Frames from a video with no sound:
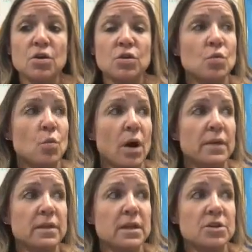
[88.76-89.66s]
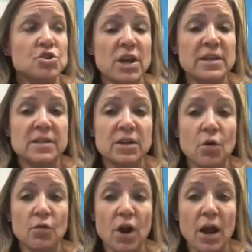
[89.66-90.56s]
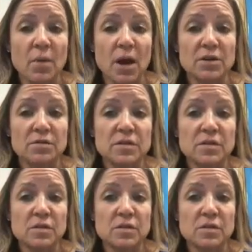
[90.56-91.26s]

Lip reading: you want the adjacent over hypotenuse.